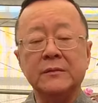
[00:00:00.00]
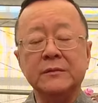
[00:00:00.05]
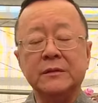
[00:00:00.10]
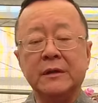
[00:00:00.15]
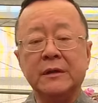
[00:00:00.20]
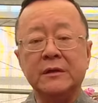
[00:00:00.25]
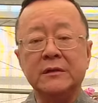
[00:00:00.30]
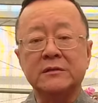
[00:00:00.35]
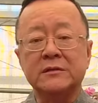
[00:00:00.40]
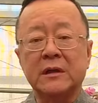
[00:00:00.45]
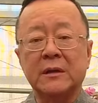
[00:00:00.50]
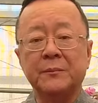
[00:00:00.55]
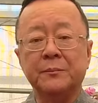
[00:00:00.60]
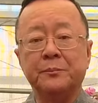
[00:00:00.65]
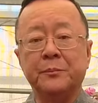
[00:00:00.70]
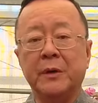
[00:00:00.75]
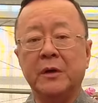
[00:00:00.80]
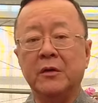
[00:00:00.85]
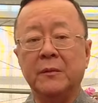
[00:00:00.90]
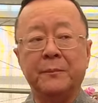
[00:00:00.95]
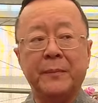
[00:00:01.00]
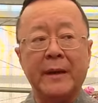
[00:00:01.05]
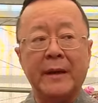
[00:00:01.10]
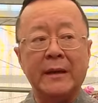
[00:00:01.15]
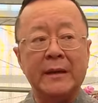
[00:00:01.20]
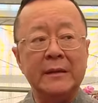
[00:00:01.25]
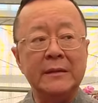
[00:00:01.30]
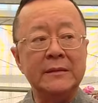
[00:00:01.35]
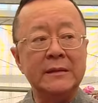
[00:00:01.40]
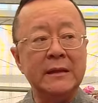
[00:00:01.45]
there's some very bad
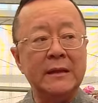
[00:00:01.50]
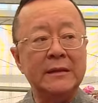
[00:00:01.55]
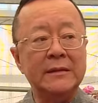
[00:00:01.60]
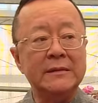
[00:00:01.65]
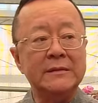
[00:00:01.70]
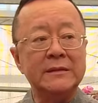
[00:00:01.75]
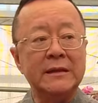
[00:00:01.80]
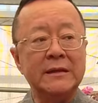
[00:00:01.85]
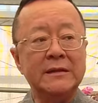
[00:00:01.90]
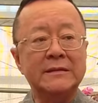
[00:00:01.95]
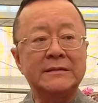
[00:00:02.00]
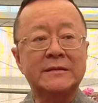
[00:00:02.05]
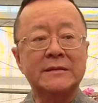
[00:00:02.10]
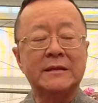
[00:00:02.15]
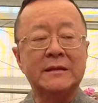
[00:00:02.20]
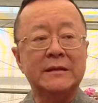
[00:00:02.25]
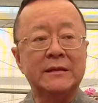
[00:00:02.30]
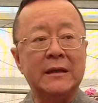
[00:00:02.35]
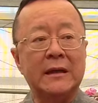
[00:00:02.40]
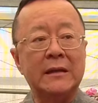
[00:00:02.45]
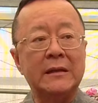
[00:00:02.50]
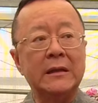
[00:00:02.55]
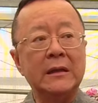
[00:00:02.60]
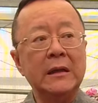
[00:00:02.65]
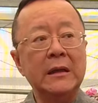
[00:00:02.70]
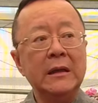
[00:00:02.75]
incident that